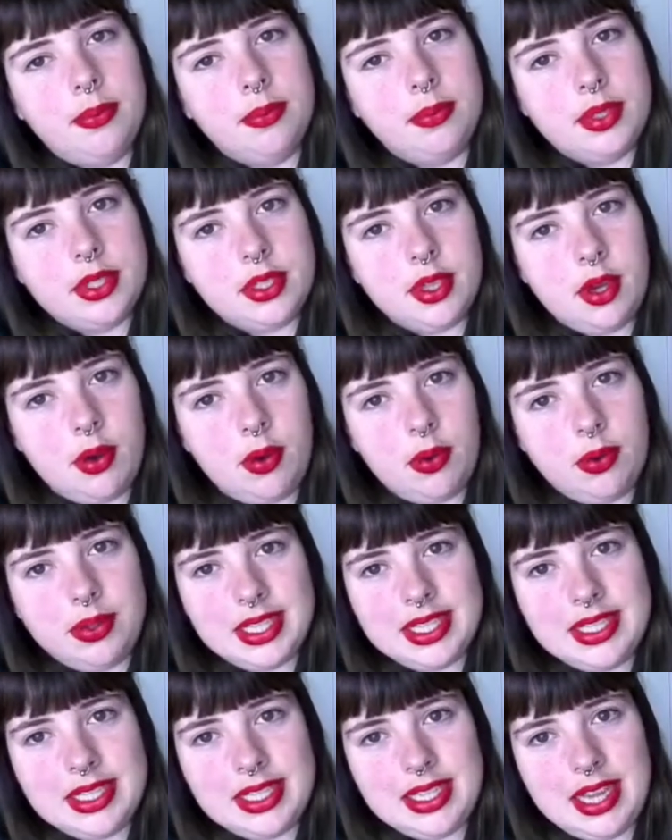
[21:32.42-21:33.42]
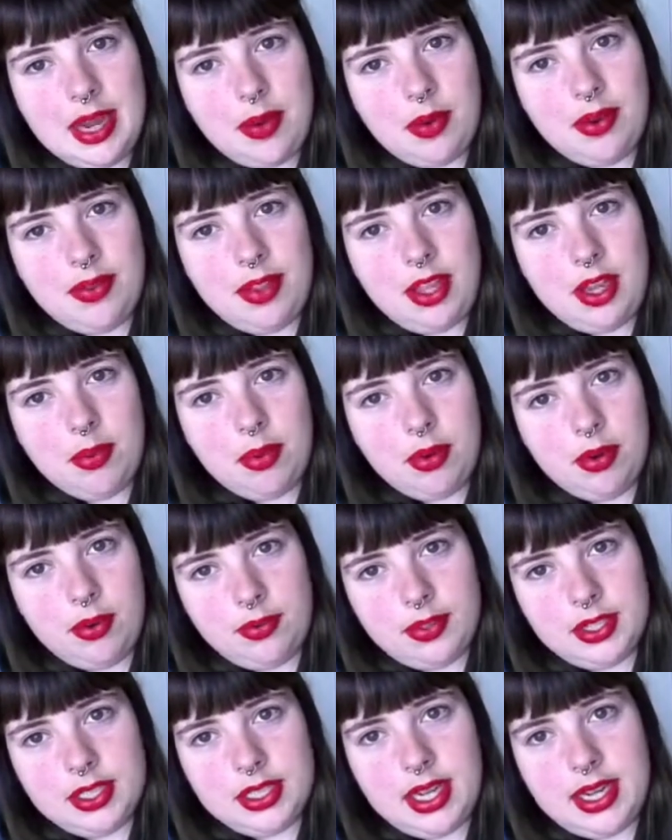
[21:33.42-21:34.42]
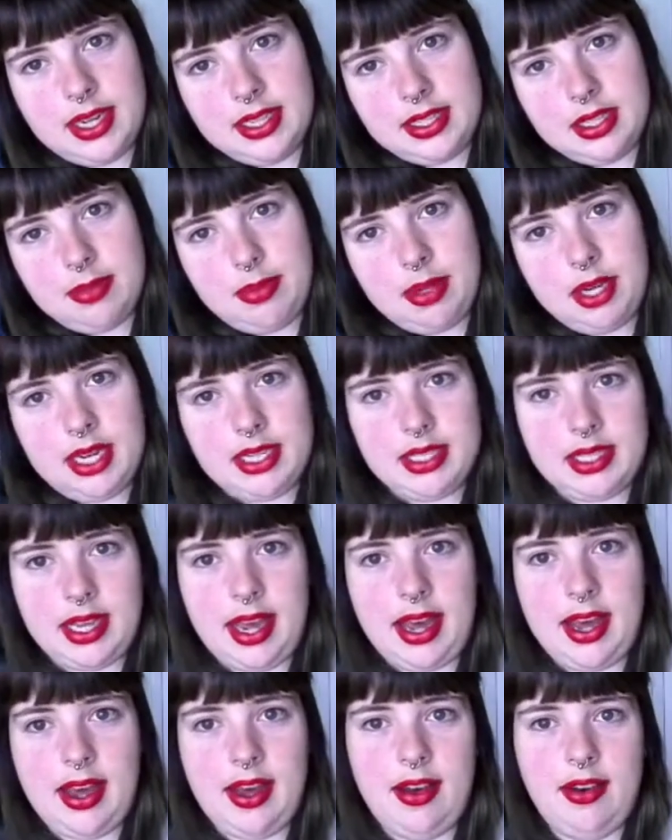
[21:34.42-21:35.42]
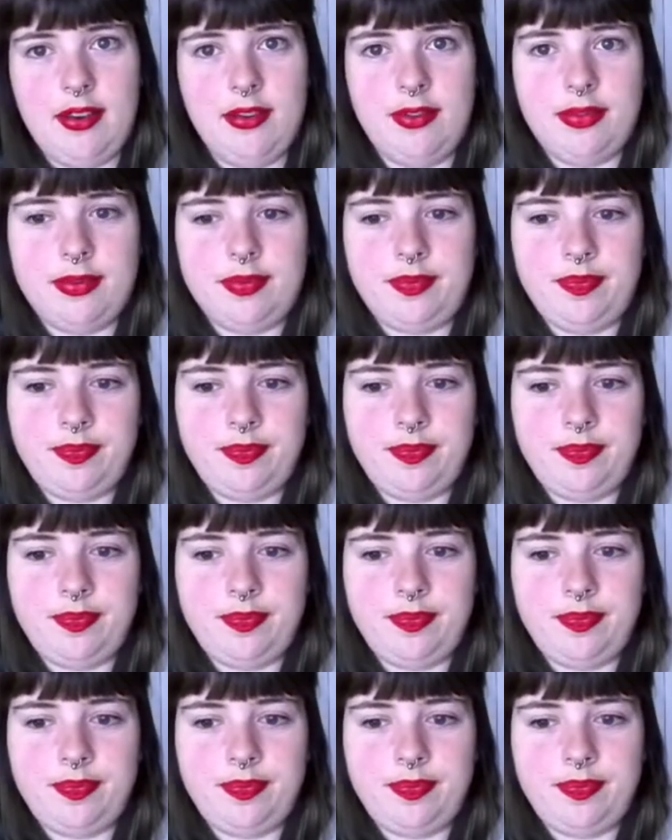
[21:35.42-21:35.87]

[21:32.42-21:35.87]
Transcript: So since it's not one of the approved sites, it'd be nice to have